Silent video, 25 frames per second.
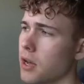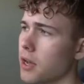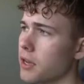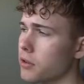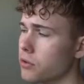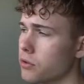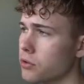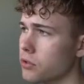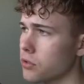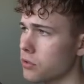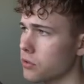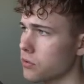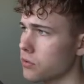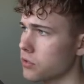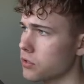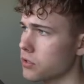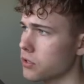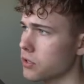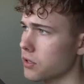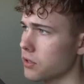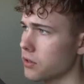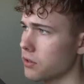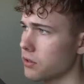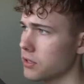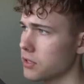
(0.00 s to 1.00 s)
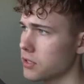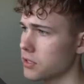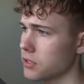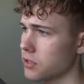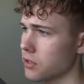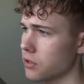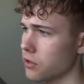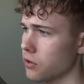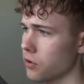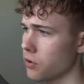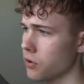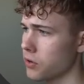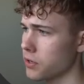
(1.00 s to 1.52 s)
I could use
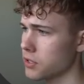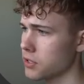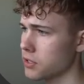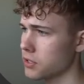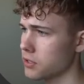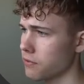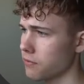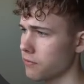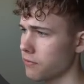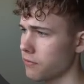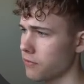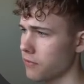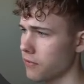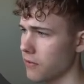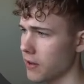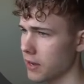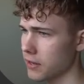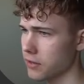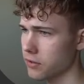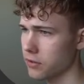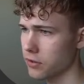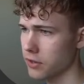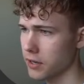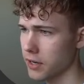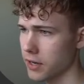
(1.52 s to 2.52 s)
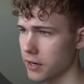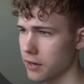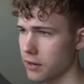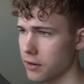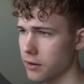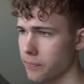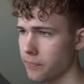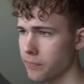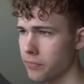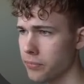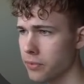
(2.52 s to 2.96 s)
this noise factor here.